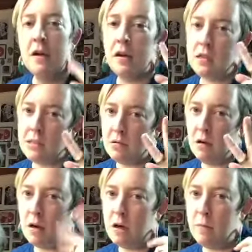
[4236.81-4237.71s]
is
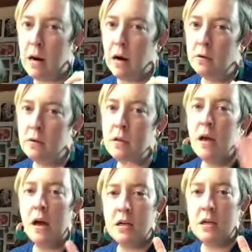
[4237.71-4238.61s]
300-pound
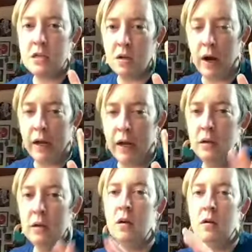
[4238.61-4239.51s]
extra white
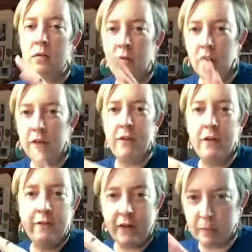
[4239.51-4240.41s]
rough
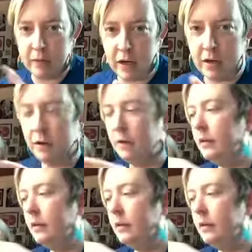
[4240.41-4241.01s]
Fabriano.